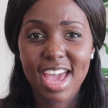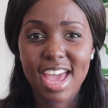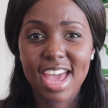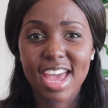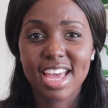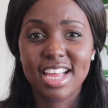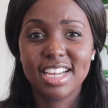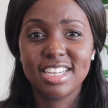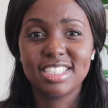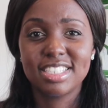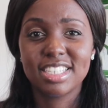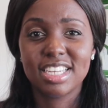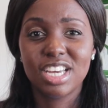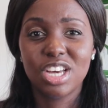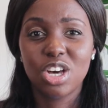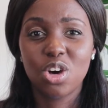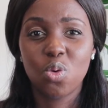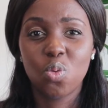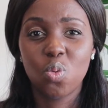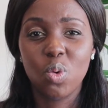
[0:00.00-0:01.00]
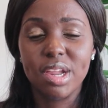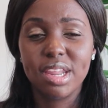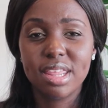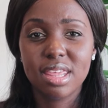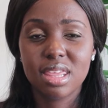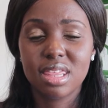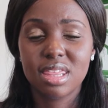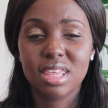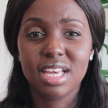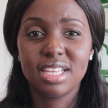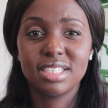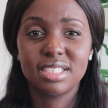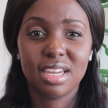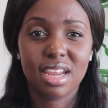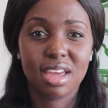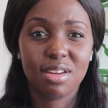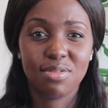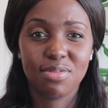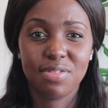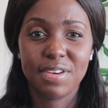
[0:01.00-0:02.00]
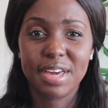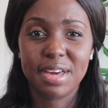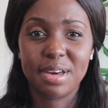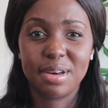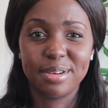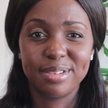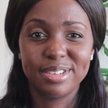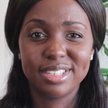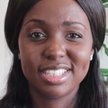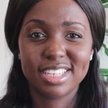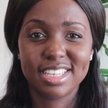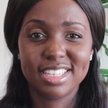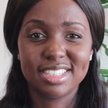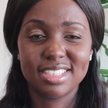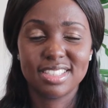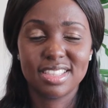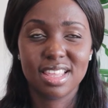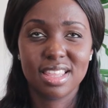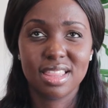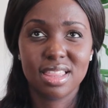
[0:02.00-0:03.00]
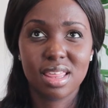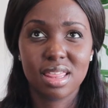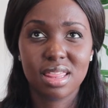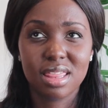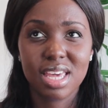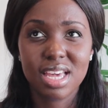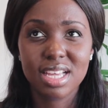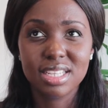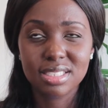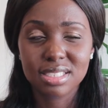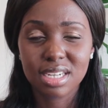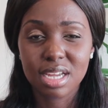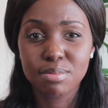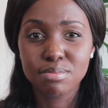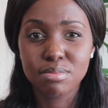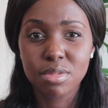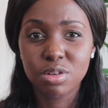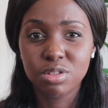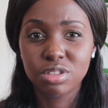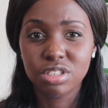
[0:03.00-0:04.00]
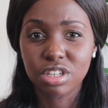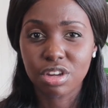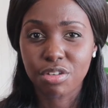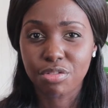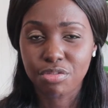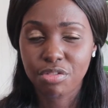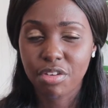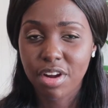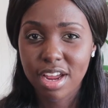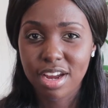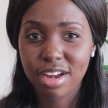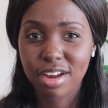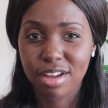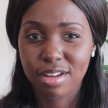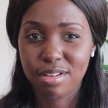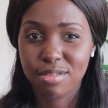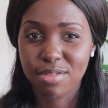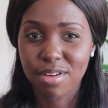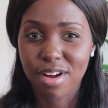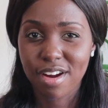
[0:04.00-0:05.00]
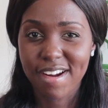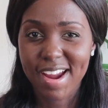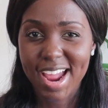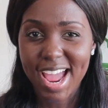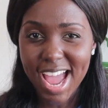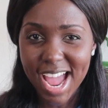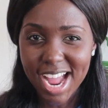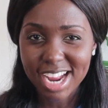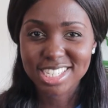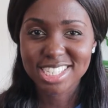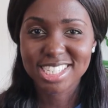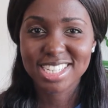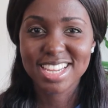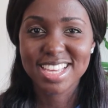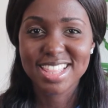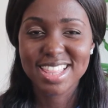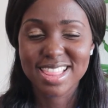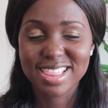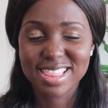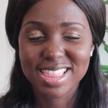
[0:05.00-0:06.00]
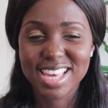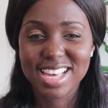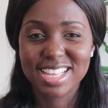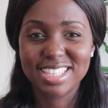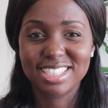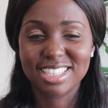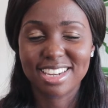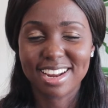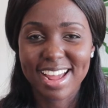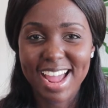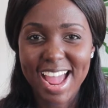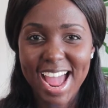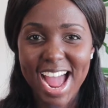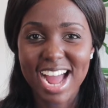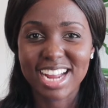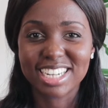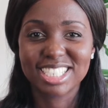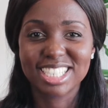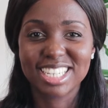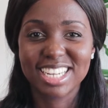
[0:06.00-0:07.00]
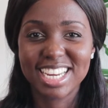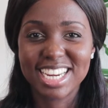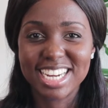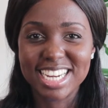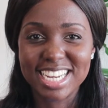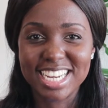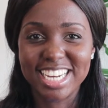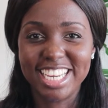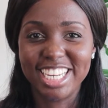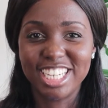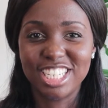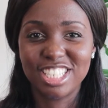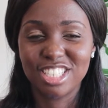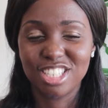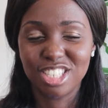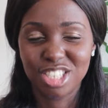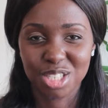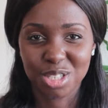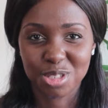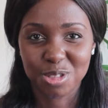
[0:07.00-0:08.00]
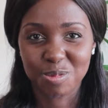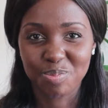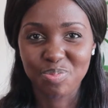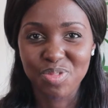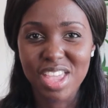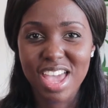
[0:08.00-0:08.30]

And one of the things that I found is that the things that I'm most afraid of are actually the things that I actually need to do.